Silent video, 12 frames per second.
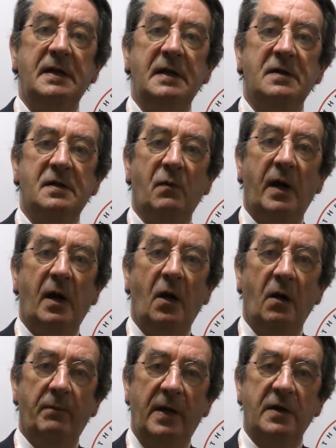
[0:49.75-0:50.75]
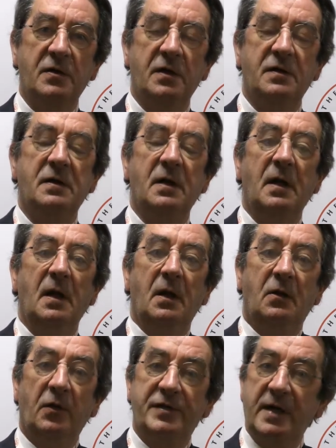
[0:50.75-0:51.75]
These were all patients,
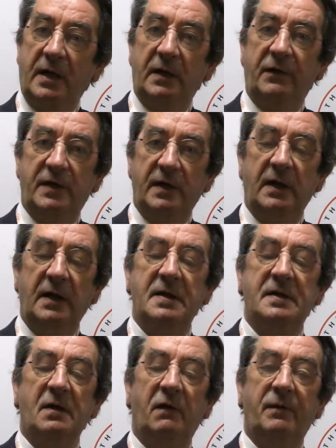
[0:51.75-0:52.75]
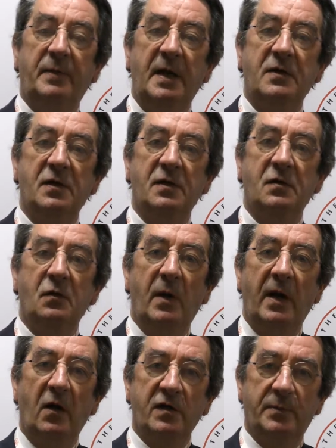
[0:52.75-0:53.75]
consecutive series of patients who
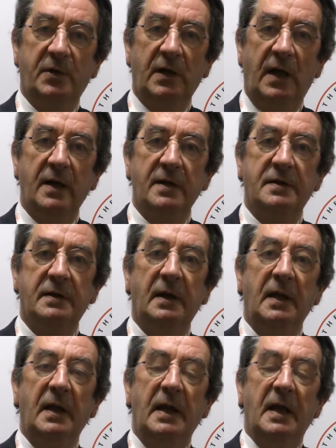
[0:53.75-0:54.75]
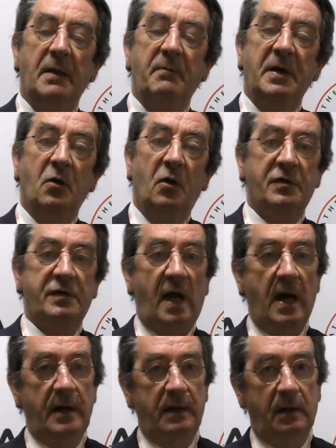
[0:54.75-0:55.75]
were hospitalized because
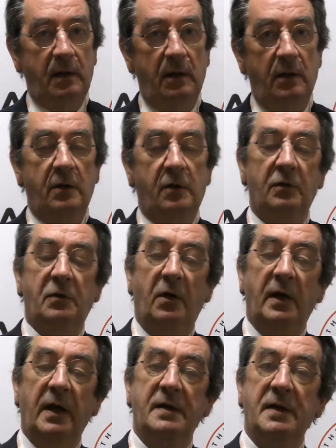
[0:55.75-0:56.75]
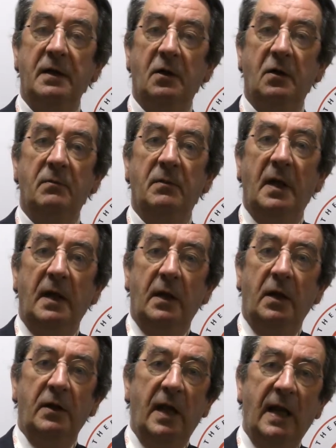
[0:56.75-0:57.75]
either an acute coronary
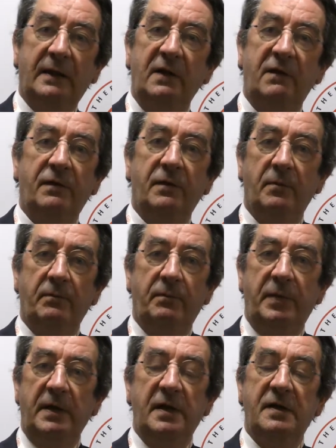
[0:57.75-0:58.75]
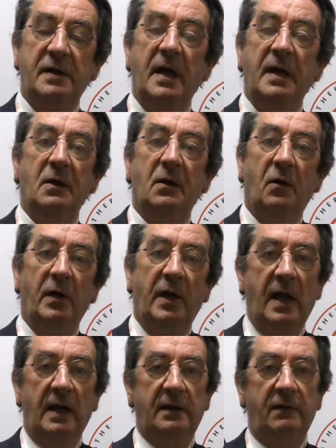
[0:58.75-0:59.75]
syndrome, an elective PTCA, or an
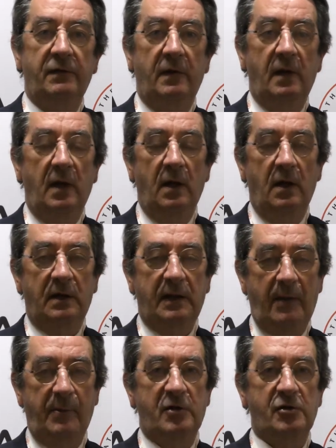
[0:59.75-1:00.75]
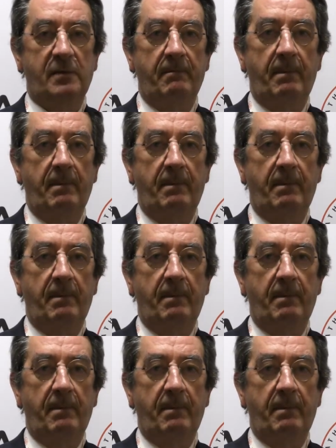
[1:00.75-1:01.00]
elective CABG.